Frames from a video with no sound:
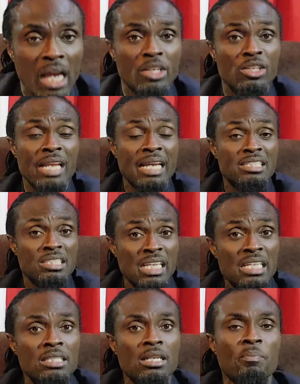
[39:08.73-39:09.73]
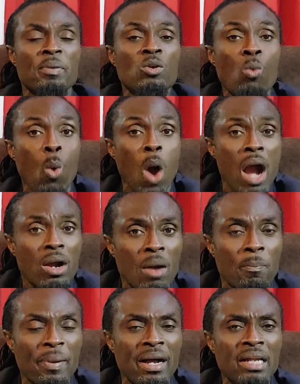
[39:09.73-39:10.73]
United States you have been walked
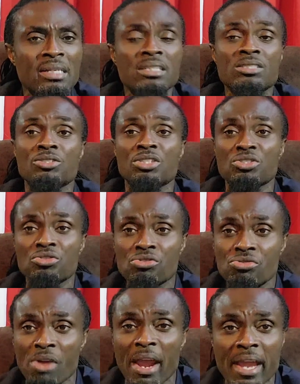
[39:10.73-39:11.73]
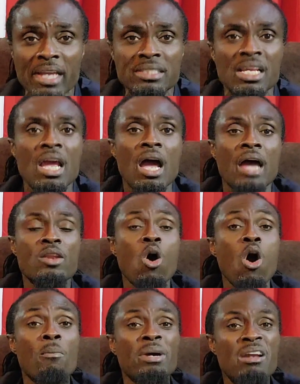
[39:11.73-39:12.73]
upon and disgraced and
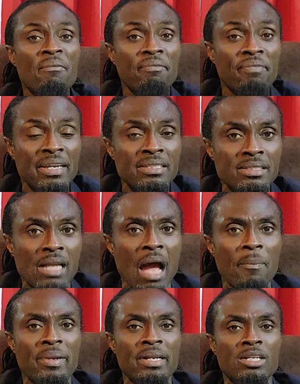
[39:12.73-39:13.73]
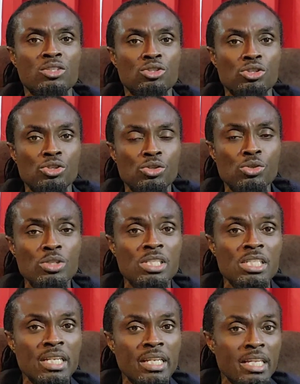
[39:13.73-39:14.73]
all manner of things that happening to you. You
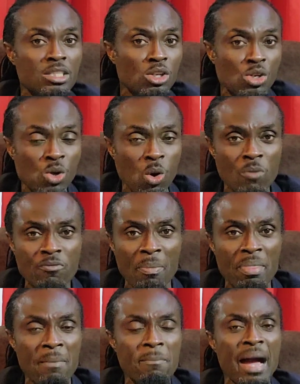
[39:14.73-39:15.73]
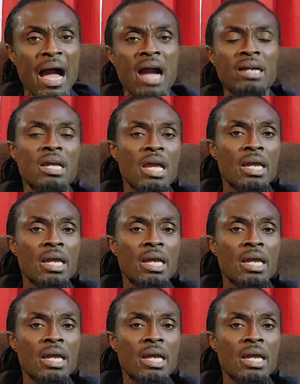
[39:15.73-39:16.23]
did not get the loan from the bank.